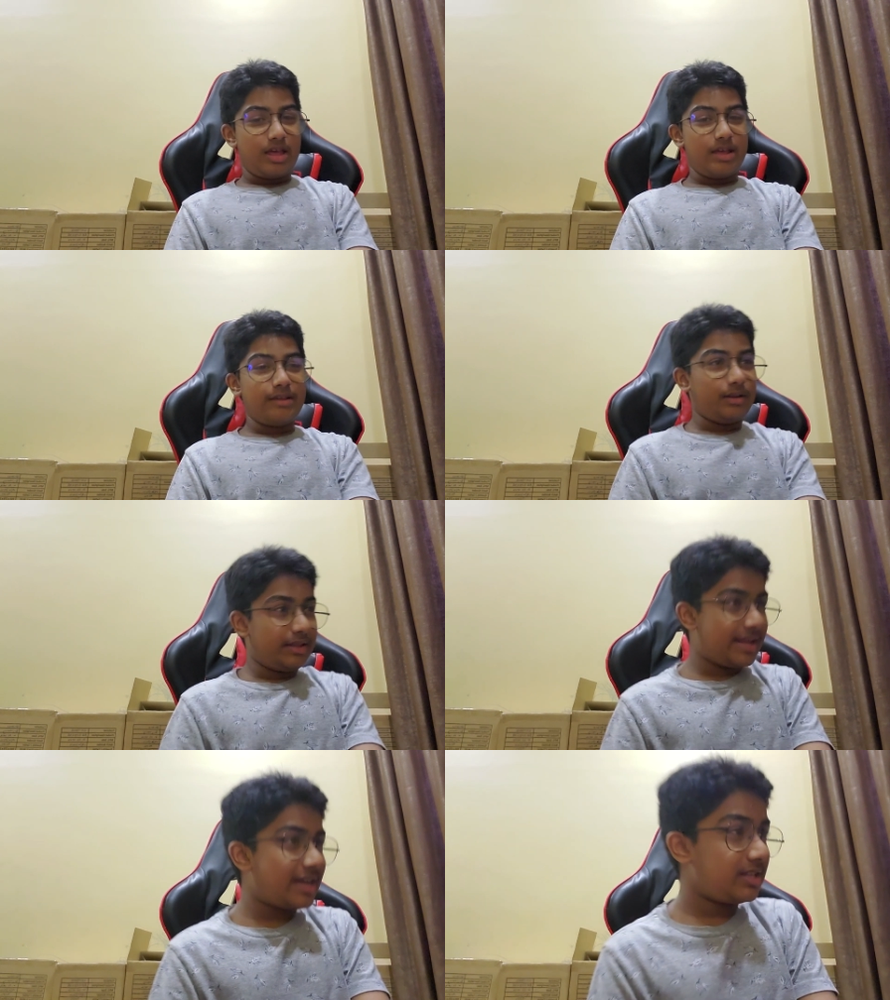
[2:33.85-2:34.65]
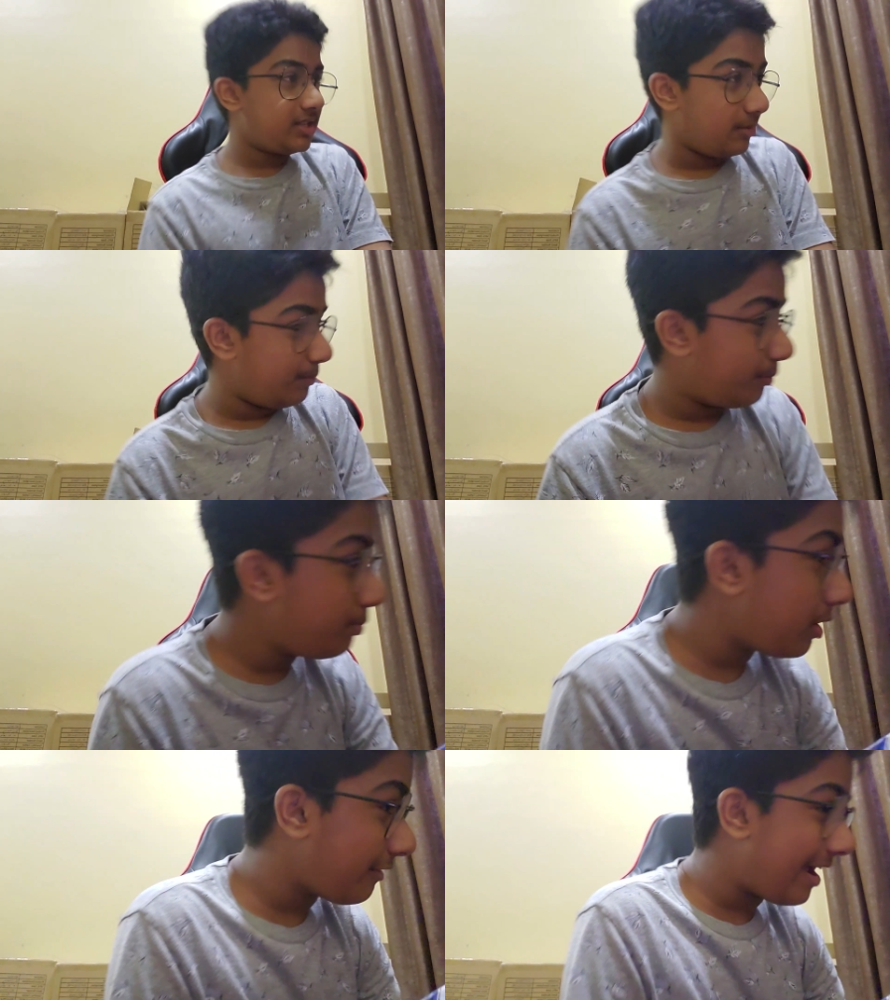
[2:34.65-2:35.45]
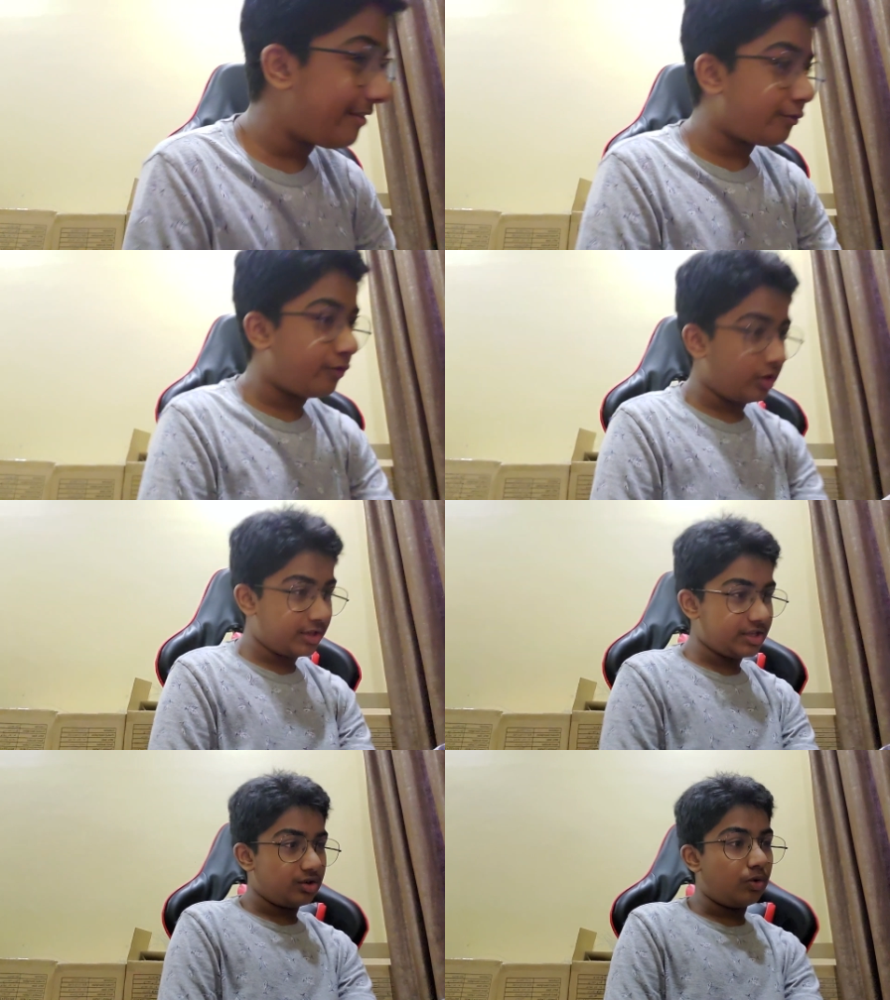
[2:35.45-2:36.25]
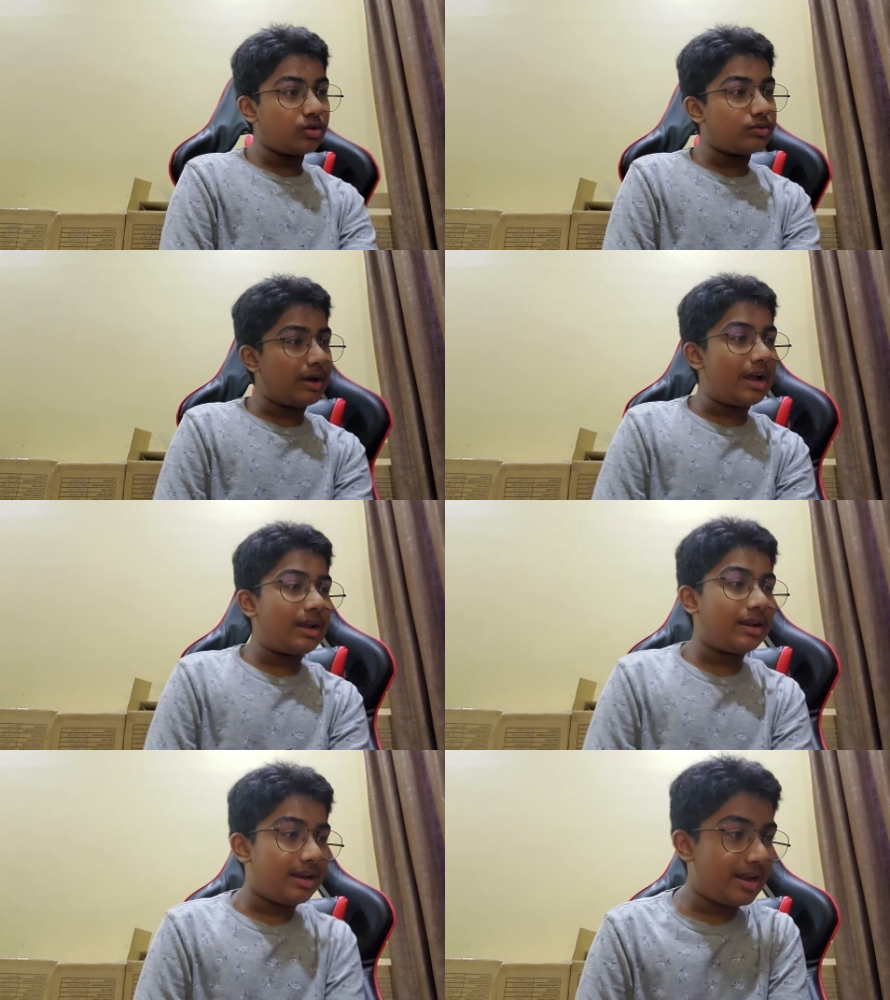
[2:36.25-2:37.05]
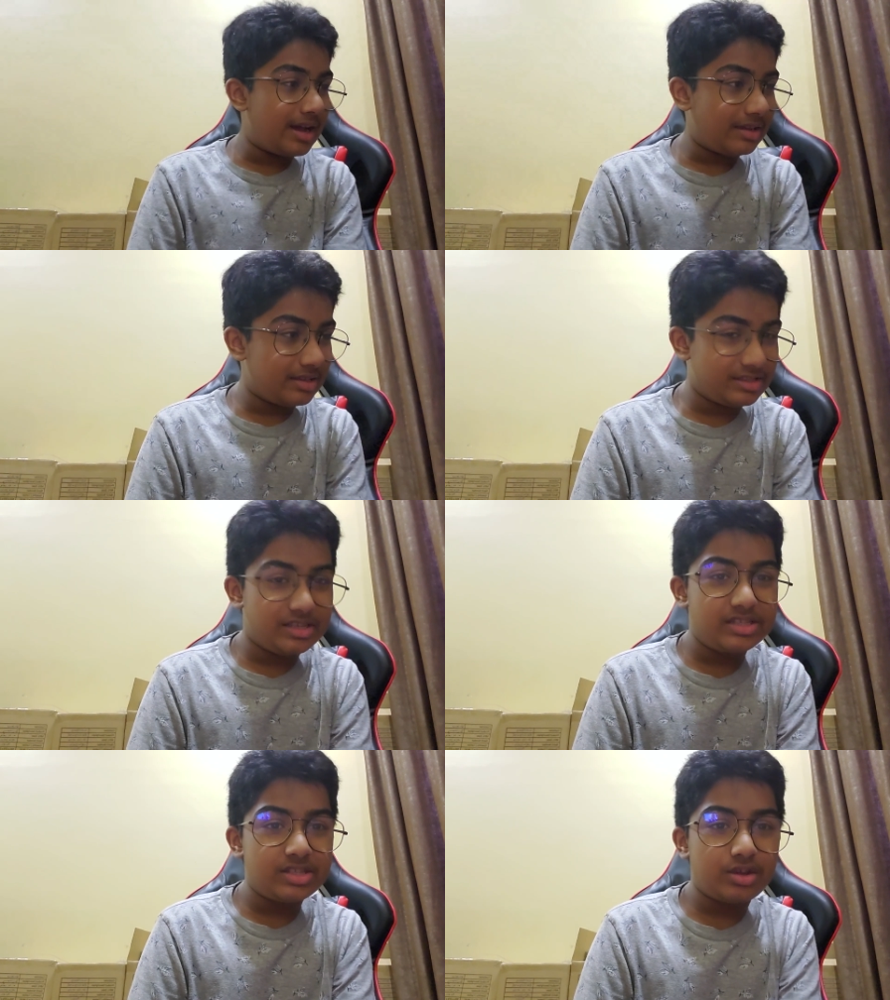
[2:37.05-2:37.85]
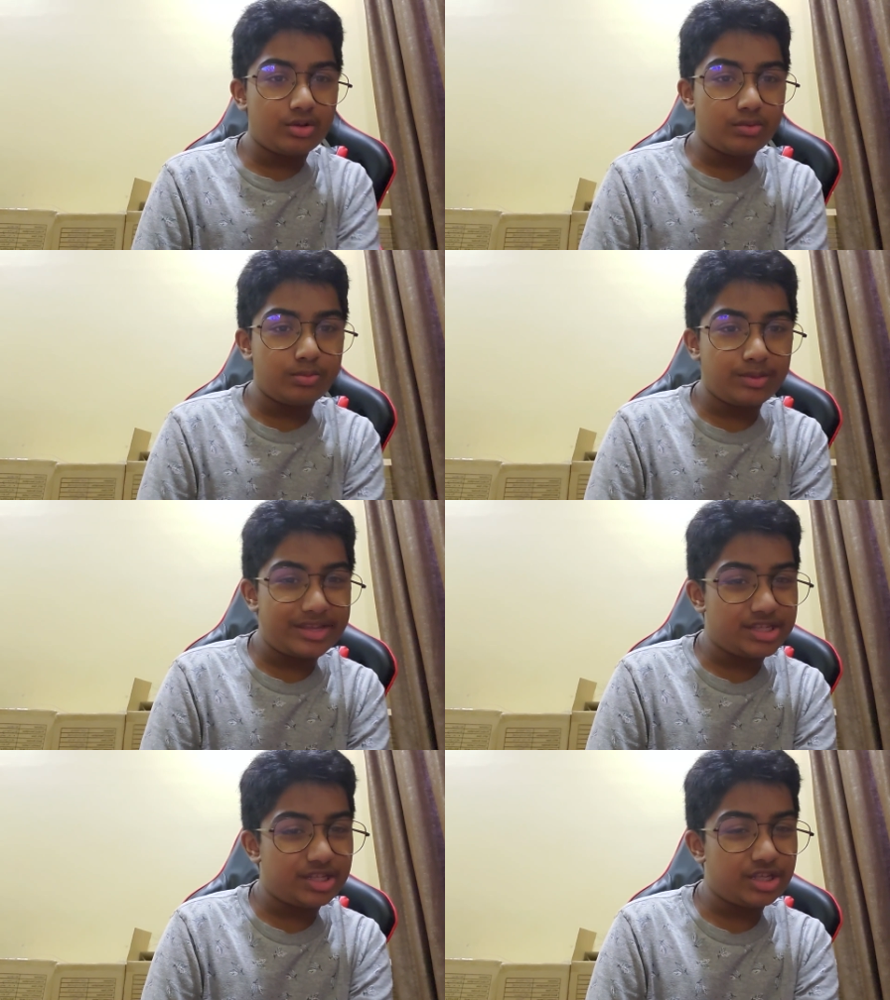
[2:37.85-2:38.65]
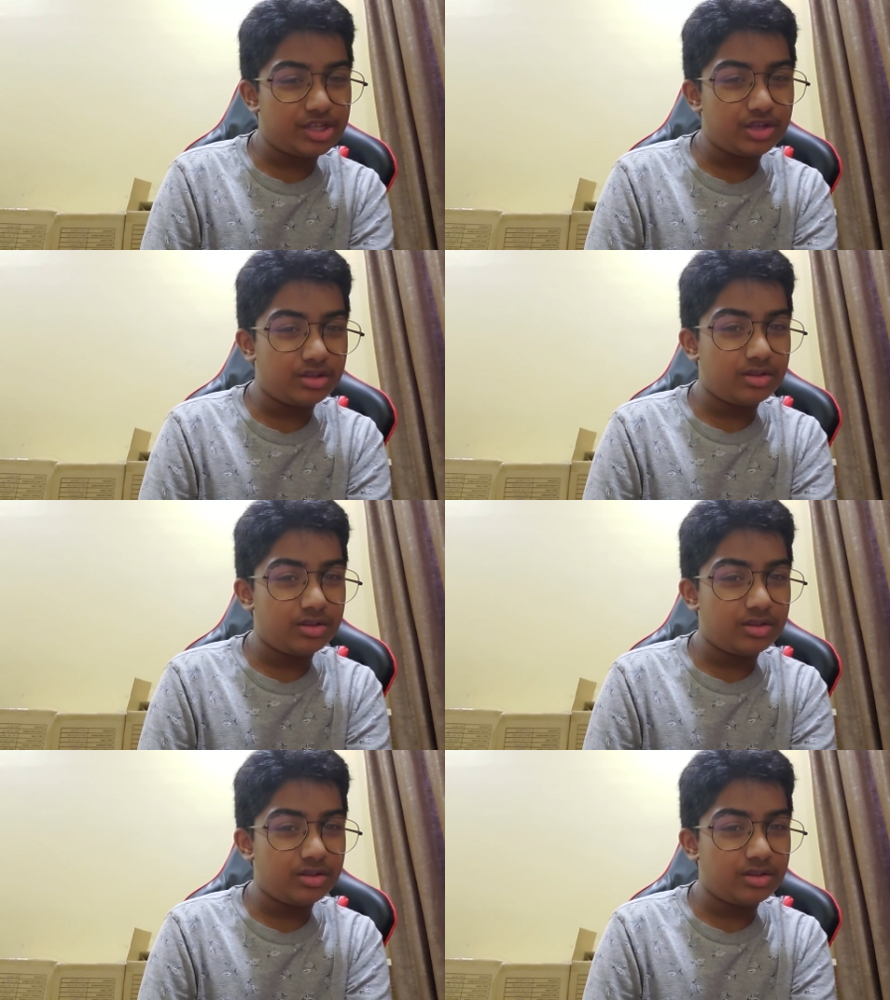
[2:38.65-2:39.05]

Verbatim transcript: you know that's a boomerang for this old one like this old PlayStation